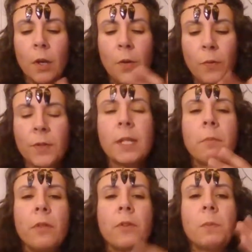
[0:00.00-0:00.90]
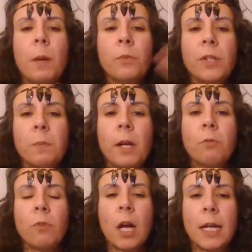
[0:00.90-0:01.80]
for some of those memories might
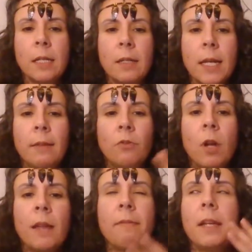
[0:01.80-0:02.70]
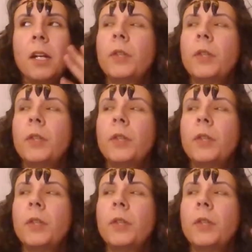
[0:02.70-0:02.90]
arise, and they're not there